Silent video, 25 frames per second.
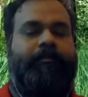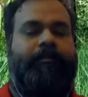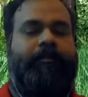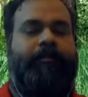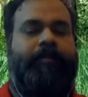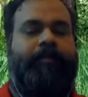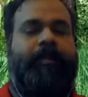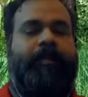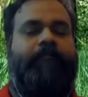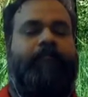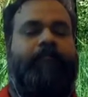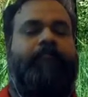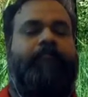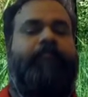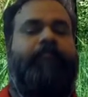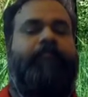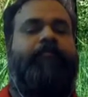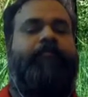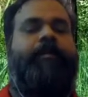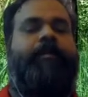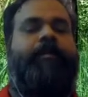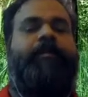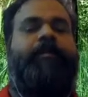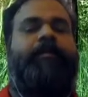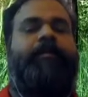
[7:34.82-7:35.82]
in
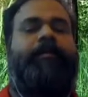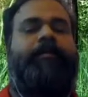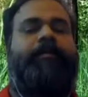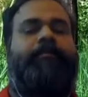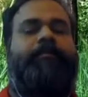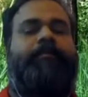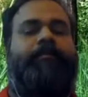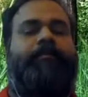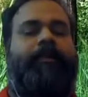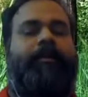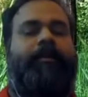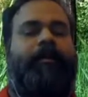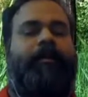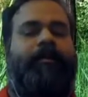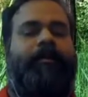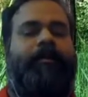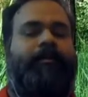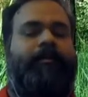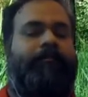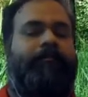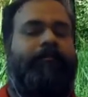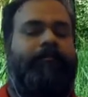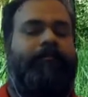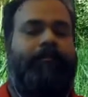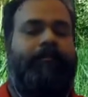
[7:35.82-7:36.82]
providing its
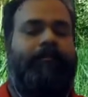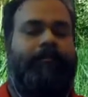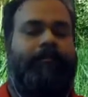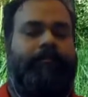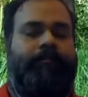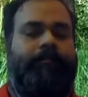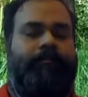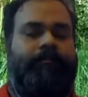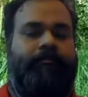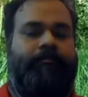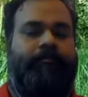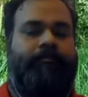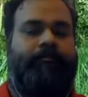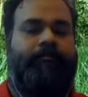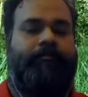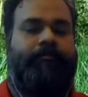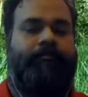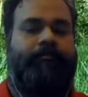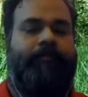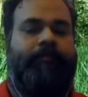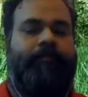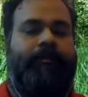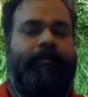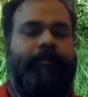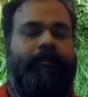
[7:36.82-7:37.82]
Karakattvas.
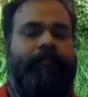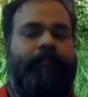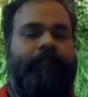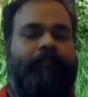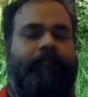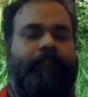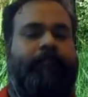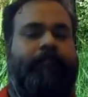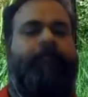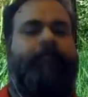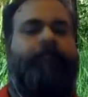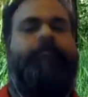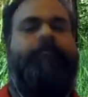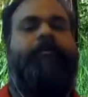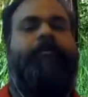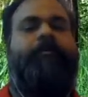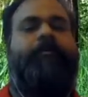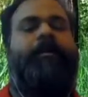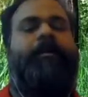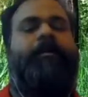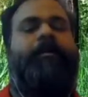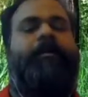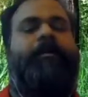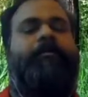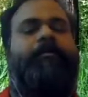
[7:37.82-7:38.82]
So, one of the
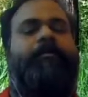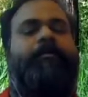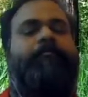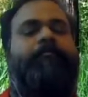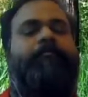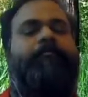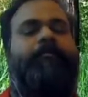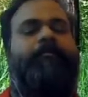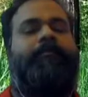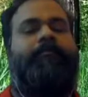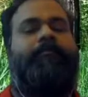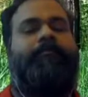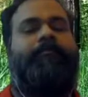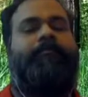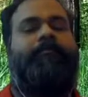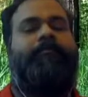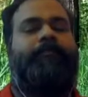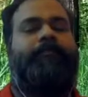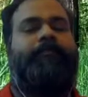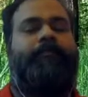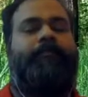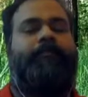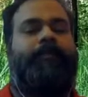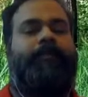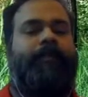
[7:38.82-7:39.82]
Karakattvas of
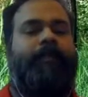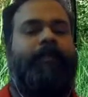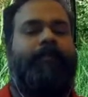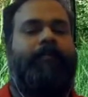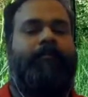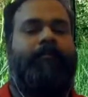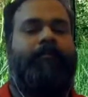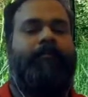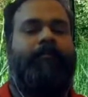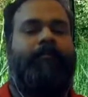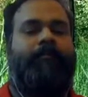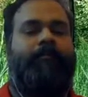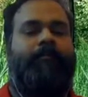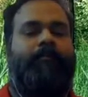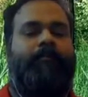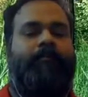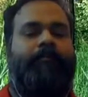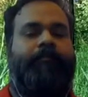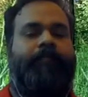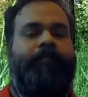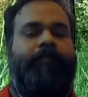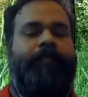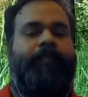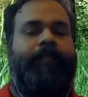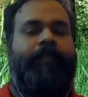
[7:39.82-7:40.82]
Sun
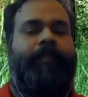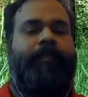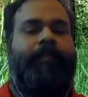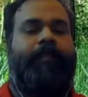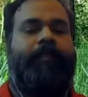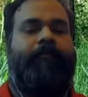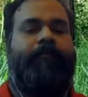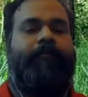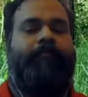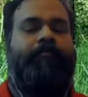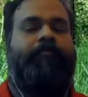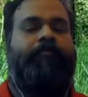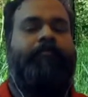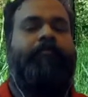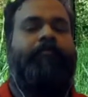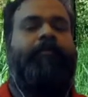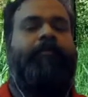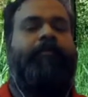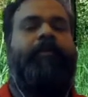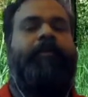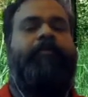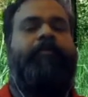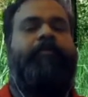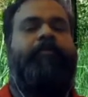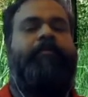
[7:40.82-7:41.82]
is to
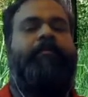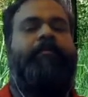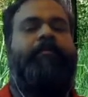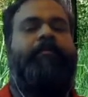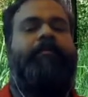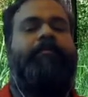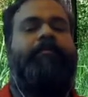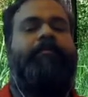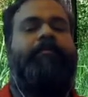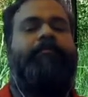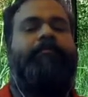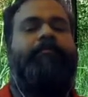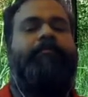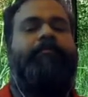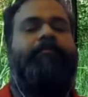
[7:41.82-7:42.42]
provide knowledge,